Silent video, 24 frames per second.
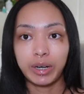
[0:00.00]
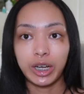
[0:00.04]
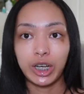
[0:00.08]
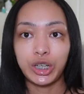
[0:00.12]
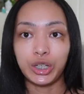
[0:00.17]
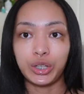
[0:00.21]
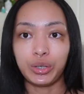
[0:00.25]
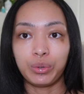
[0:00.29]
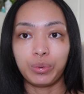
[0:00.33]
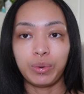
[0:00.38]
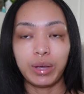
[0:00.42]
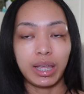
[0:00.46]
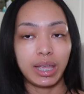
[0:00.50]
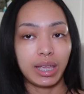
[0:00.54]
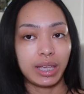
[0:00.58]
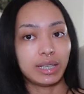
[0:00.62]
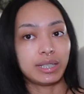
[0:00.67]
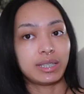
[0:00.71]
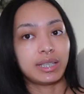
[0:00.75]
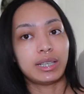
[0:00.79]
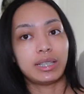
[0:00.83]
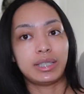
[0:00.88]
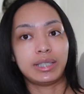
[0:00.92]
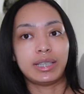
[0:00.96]
going to do
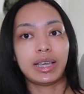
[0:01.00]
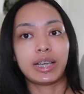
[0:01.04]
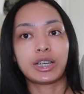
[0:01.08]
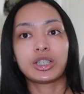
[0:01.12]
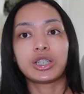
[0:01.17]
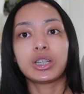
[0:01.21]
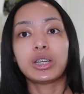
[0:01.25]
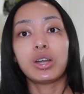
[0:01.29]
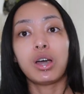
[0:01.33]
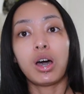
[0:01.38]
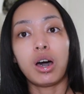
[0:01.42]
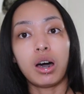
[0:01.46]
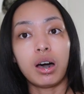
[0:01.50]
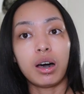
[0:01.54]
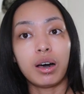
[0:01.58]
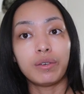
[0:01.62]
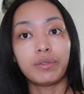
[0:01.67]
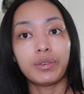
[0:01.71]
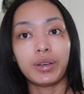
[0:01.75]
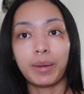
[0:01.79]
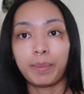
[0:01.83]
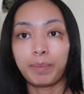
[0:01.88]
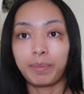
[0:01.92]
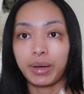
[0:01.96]
is section
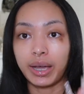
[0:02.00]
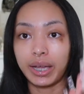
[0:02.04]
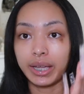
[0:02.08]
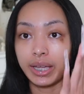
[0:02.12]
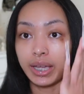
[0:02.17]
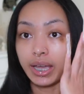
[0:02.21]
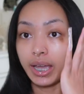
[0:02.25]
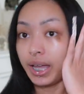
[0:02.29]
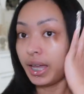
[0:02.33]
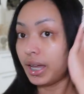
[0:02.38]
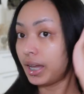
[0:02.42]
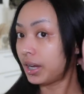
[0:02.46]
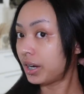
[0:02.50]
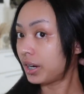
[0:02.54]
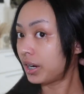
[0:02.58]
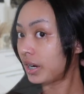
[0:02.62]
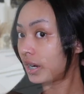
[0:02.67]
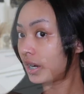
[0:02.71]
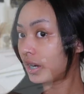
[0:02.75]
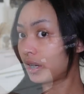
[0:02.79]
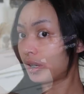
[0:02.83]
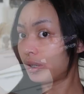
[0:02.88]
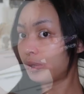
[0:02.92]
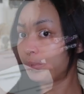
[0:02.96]
off my
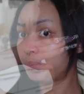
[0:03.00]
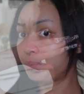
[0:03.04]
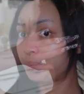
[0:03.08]
hair.